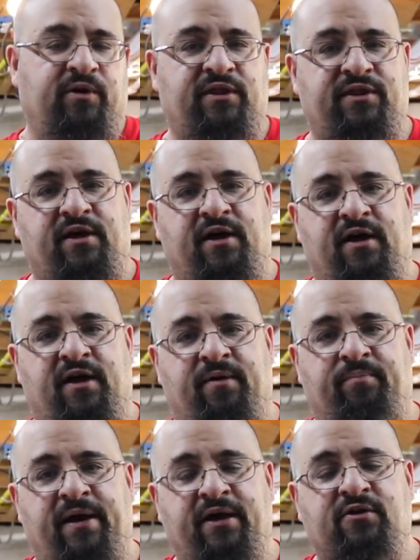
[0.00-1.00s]
with
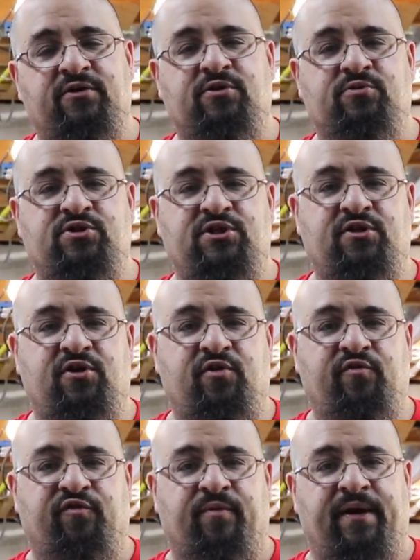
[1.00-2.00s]
Michael
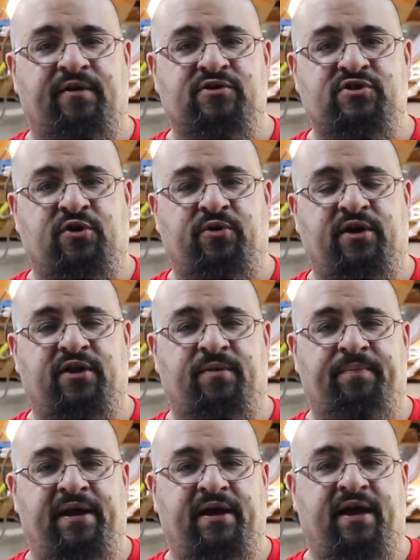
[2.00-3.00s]
Eugenio from Arizona,
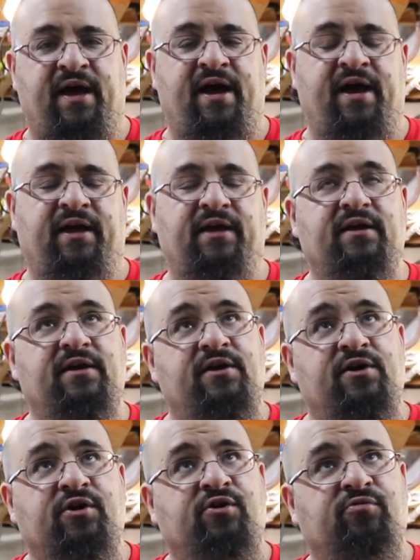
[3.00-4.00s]
the Beta guy.
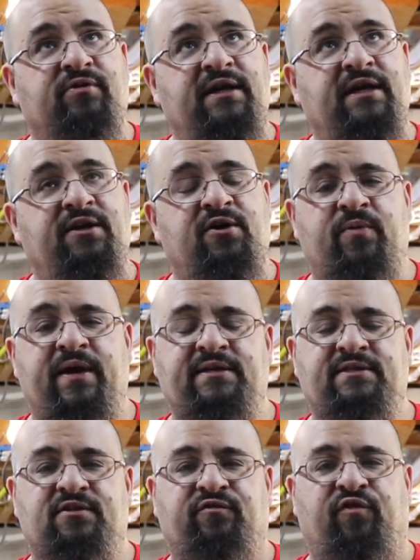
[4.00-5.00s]
Green
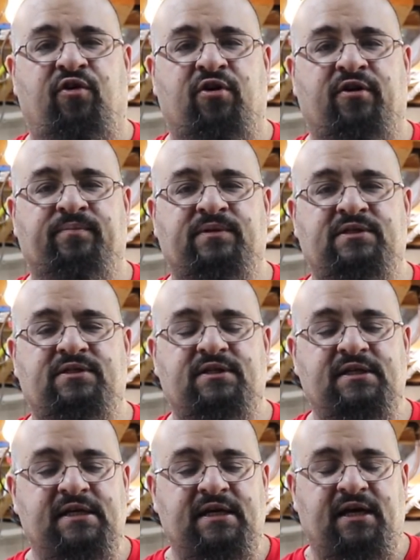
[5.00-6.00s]
Oasis Farms
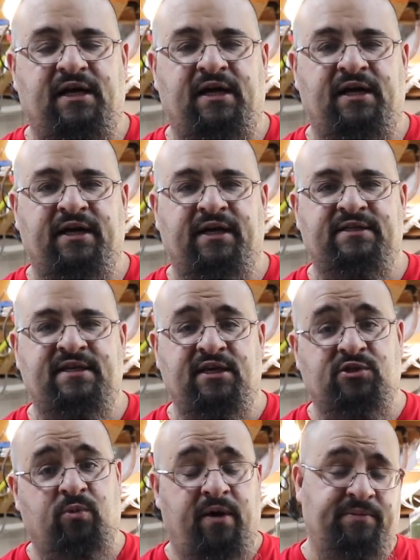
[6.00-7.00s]
is
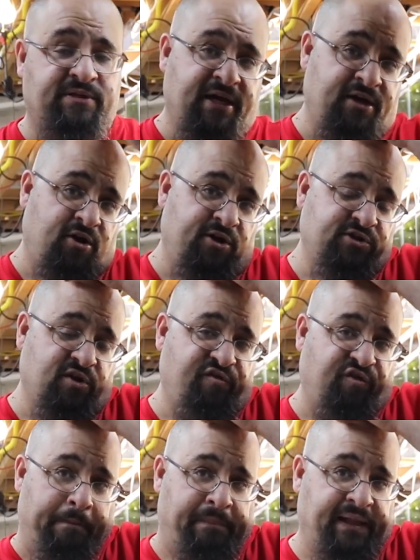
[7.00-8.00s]
his website also
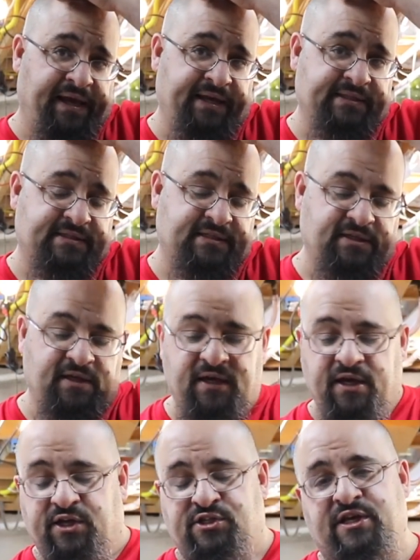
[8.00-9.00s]
for plants.
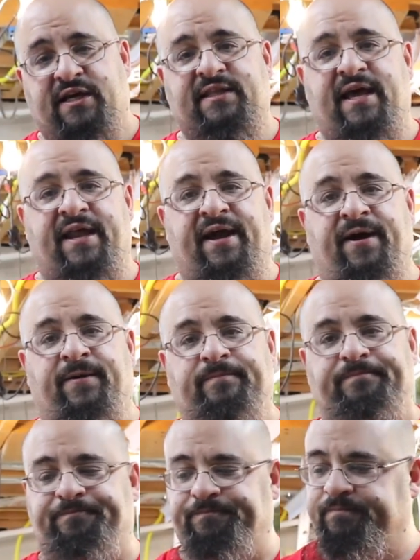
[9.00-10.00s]
Check that out.
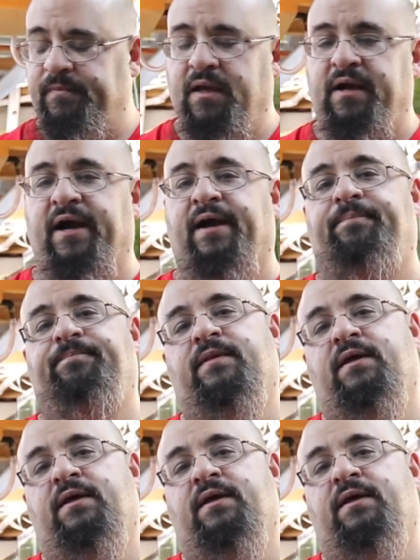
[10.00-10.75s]
All right,